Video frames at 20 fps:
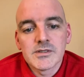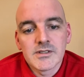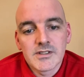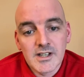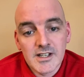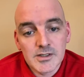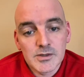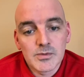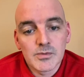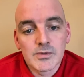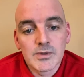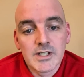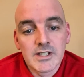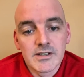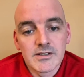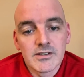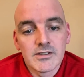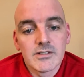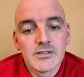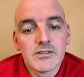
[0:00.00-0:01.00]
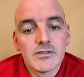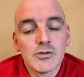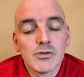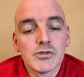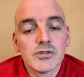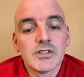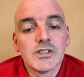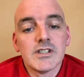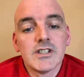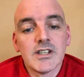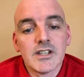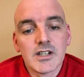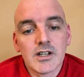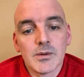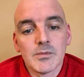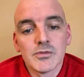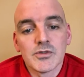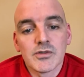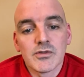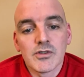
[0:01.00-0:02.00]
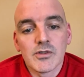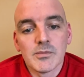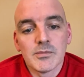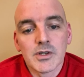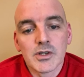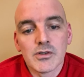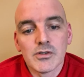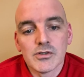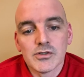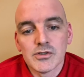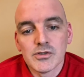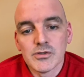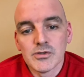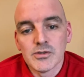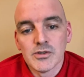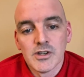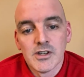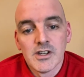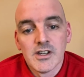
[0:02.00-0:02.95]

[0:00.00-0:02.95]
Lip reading: That's where OCD comes from, because you